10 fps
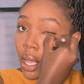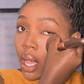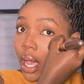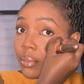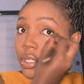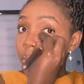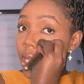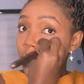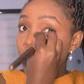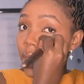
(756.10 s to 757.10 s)
I'm using my
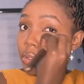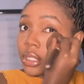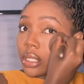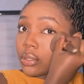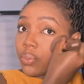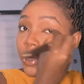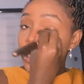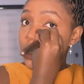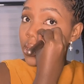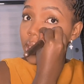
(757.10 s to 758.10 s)
normal shade to
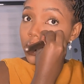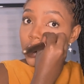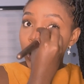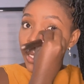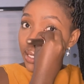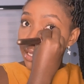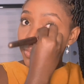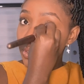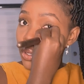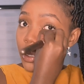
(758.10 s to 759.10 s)
press it in. I've
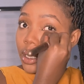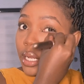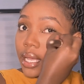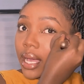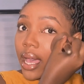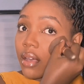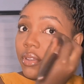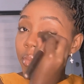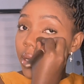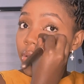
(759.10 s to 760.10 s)
been talking like I have a
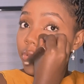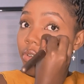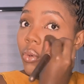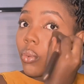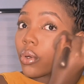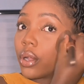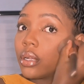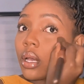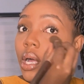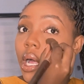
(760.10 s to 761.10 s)
microphone
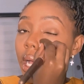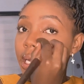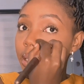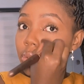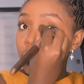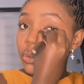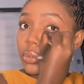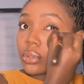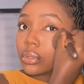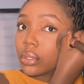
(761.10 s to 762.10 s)
on, and I don't.